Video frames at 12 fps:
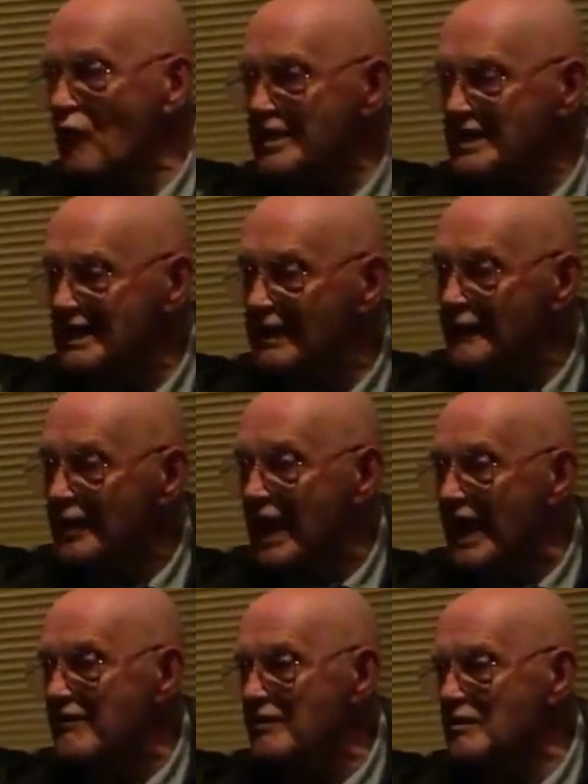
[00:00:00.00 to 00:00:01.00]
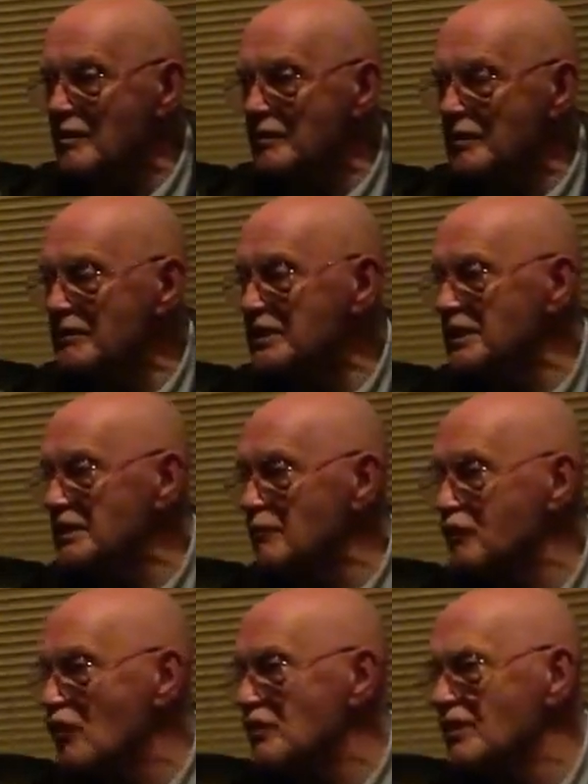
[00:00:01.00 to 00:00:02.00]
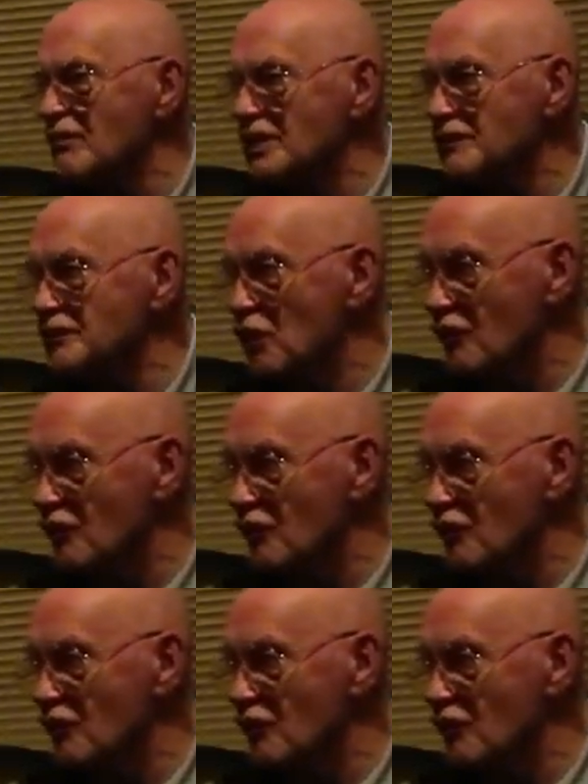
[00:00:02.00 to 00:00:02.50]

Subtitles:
performed it, yeah. And I remember the program Lift